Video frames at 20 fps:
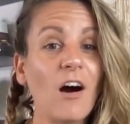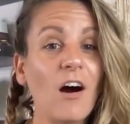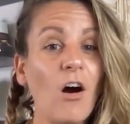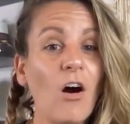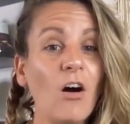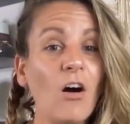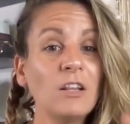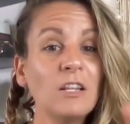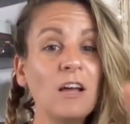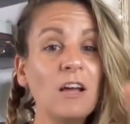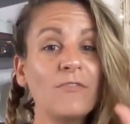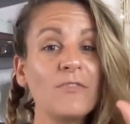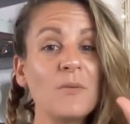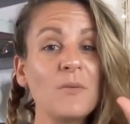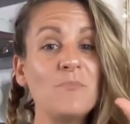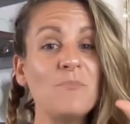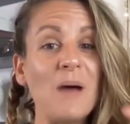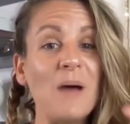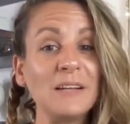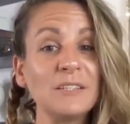all of
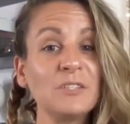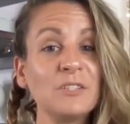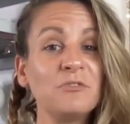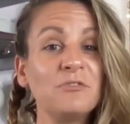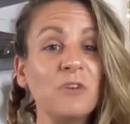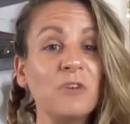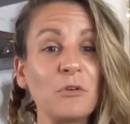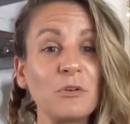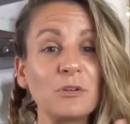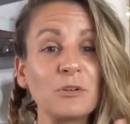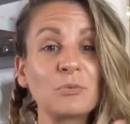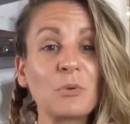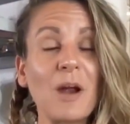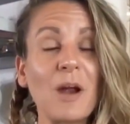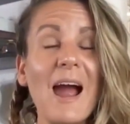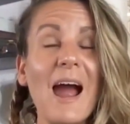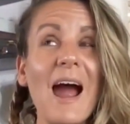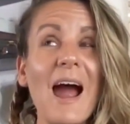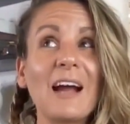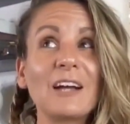the best photos
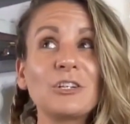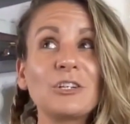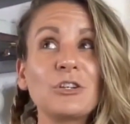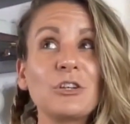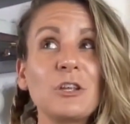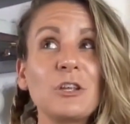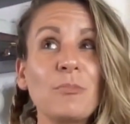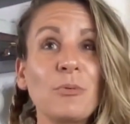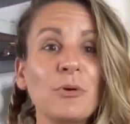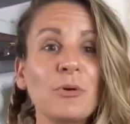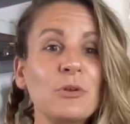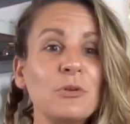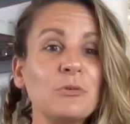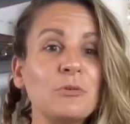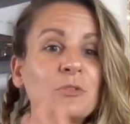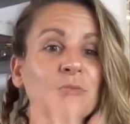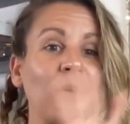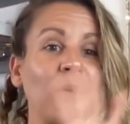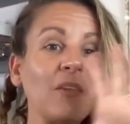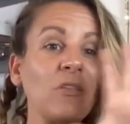were actually
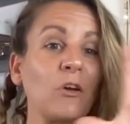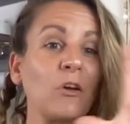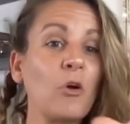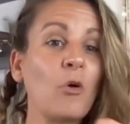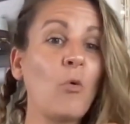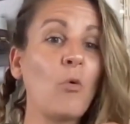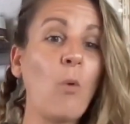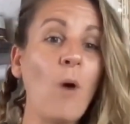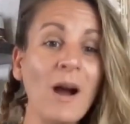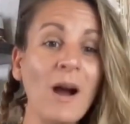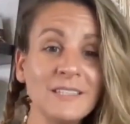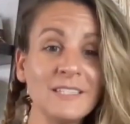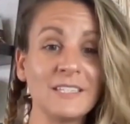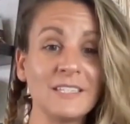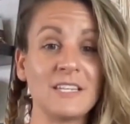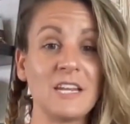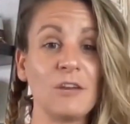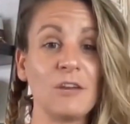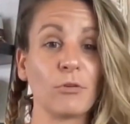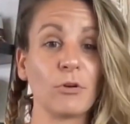produced by the
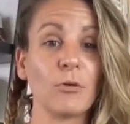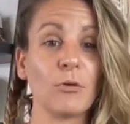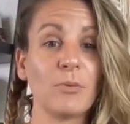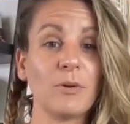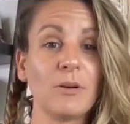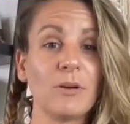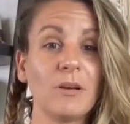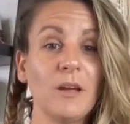quantity group